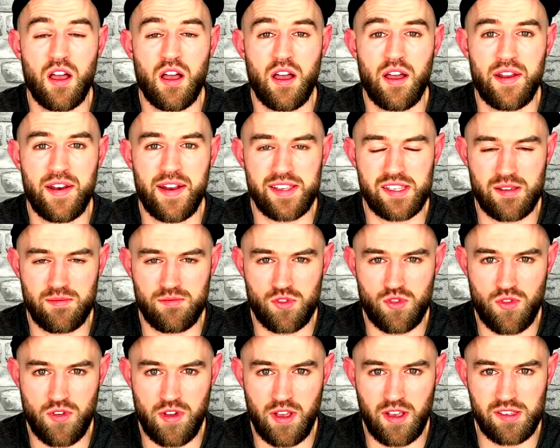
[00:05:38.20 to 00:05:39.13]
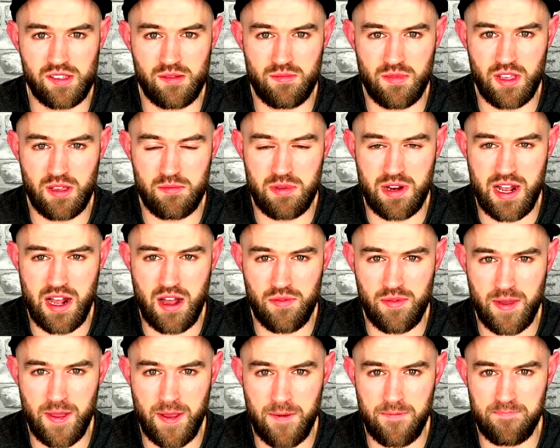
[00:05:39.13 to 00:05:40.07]
unless I'm trying something a bit out
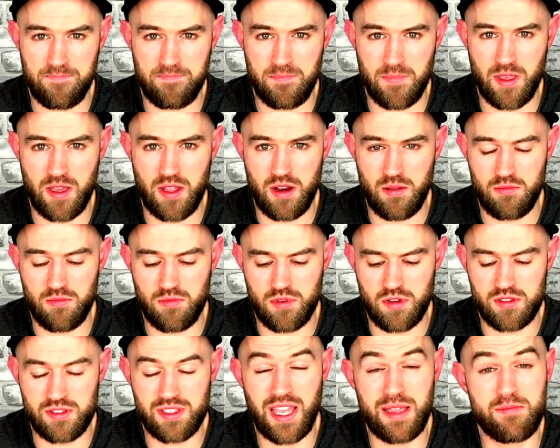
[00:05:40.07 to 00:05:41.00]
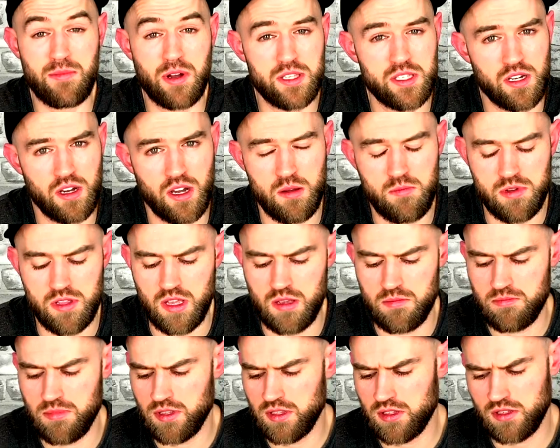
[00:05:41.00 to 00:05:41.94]
there, and I'm going to take my time with it.
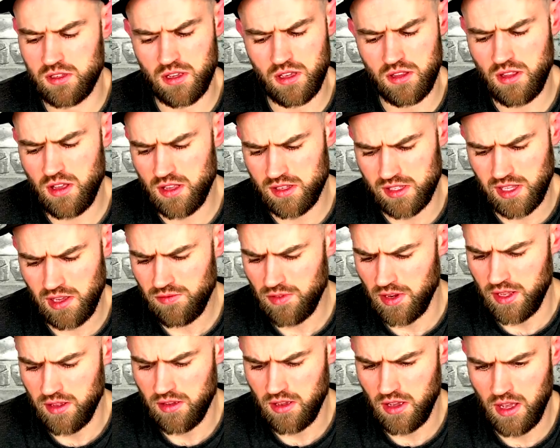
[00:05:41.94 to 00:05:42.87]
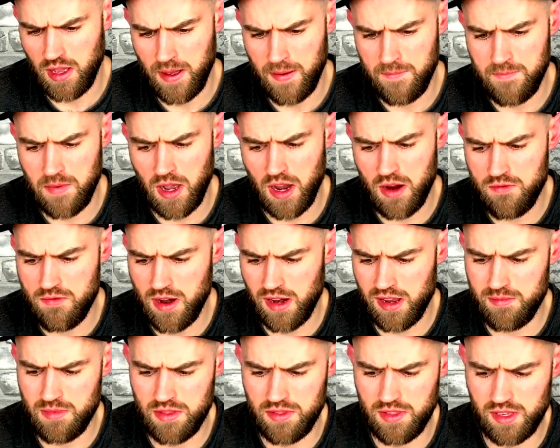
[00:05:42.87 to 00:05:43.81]
But man, it's lovely. I
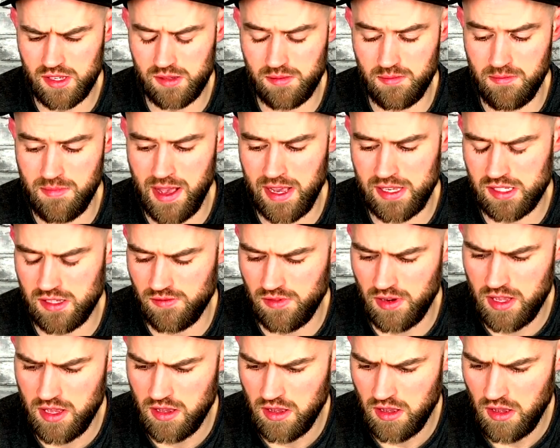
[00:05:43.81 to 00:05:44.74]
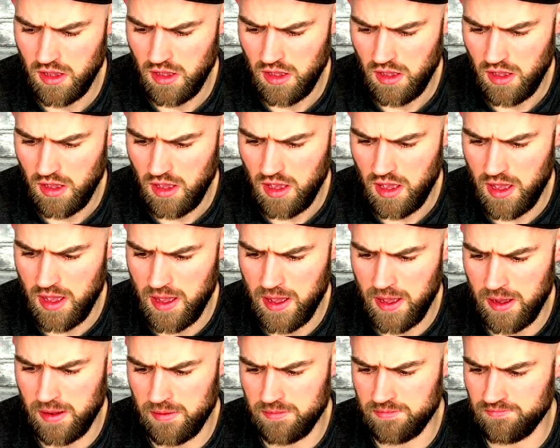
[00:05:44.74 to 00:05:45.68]
recommend this massively.
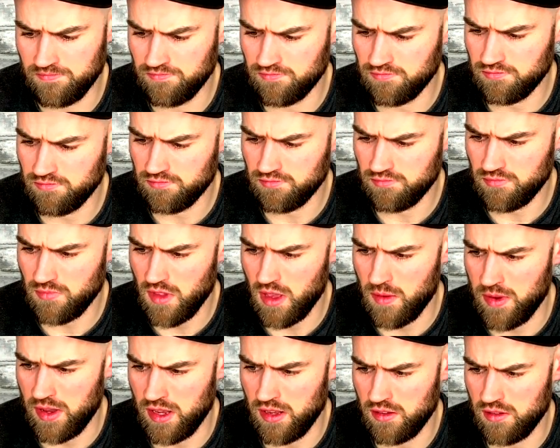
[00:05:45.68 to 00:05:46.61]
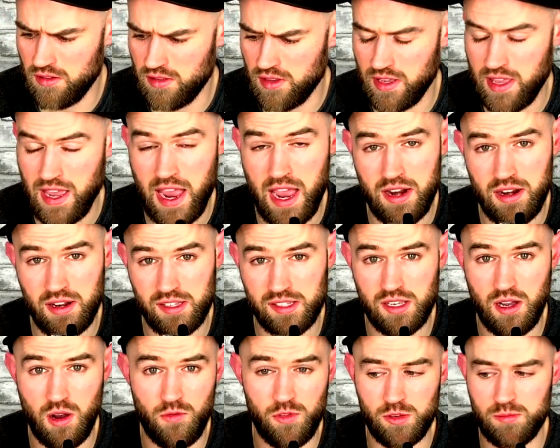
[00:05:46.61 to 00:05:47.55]
I mean, the can
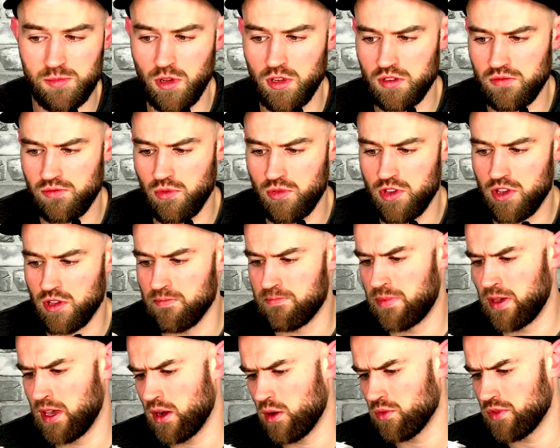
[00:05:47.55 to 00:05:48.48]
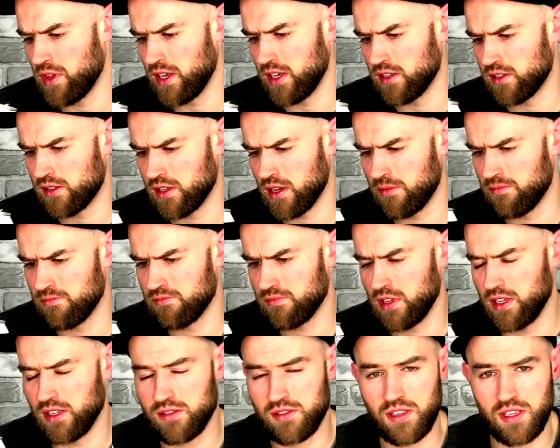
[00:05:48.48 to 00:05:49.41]
itself is beautiful. You can peel these
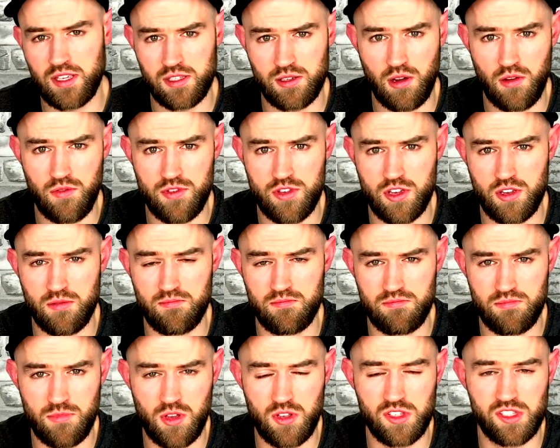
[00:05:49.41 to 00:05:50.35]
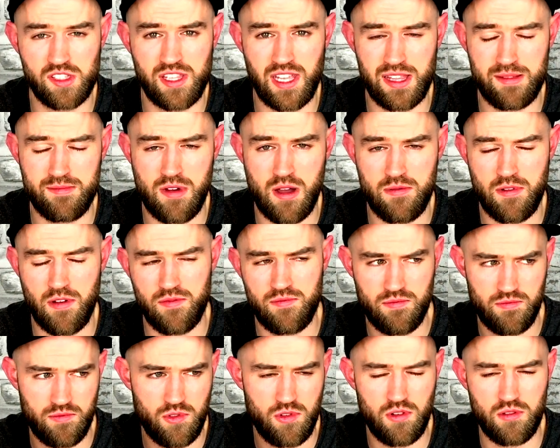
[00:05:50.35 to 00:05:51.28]
off, and you can stick them up.
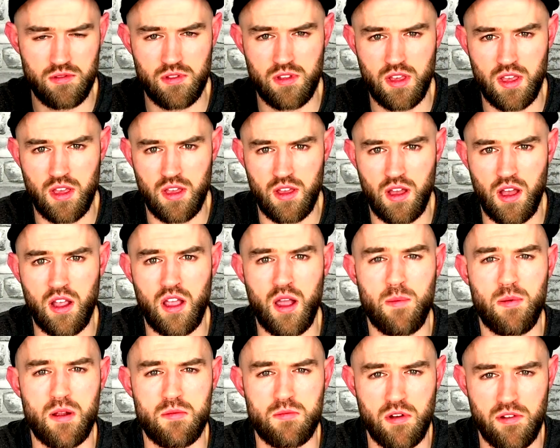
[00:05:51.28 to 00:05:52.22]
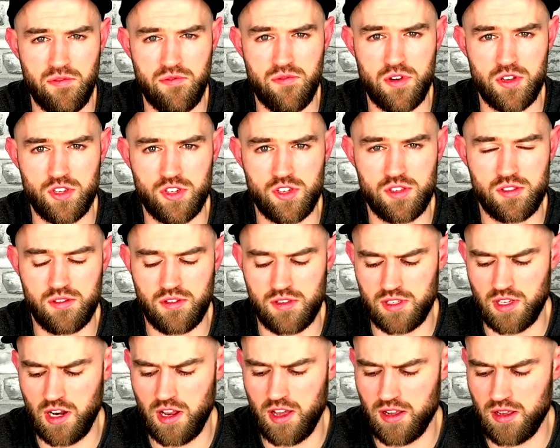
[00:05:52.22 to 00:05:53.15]
I've got a couple on my fridge because
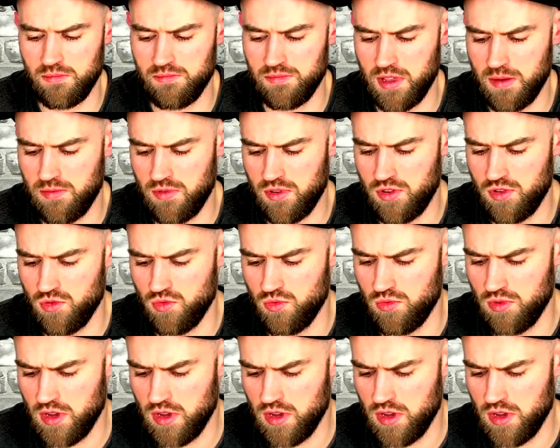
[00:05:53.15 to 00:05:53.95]
I like them. They're cool.